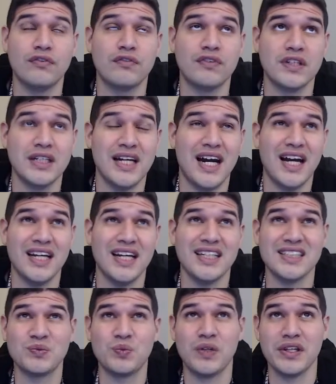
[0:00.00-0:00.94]
over 9
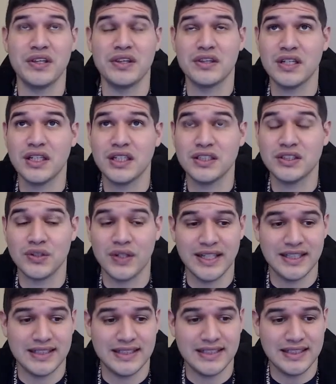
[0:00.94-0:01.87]
is 1/3. So I
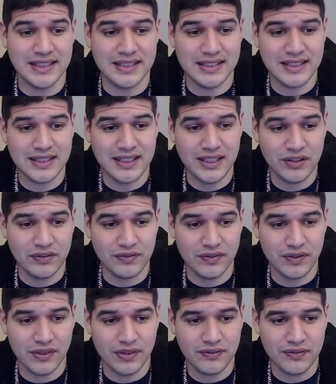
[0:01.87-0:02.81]
get 16
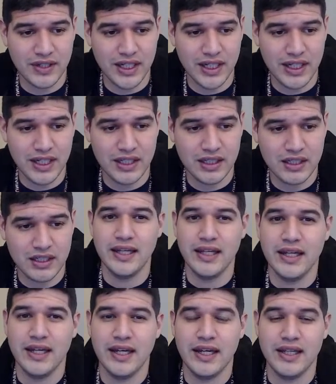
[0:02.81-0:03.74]
over 3.
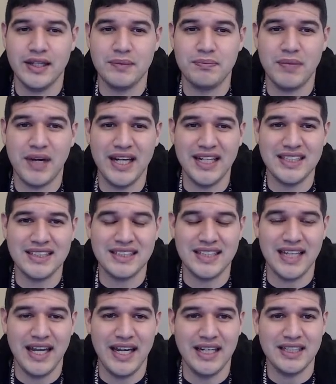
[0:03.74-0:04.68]
And then minus
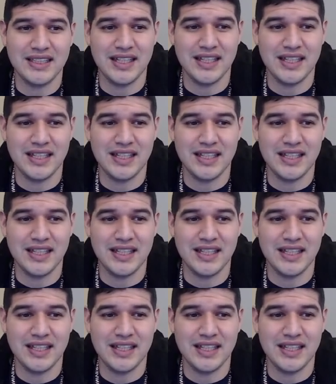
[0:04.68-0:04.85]
8